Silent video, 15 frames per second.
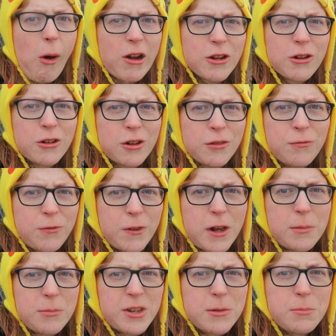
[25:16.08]
I can
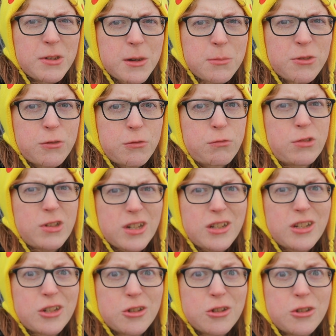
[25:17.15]
confirm Tim Tams are
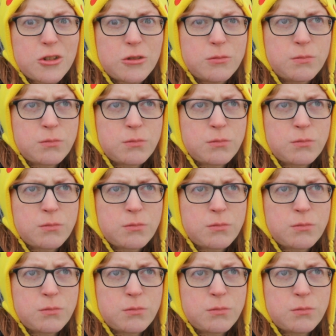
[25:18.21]
really good.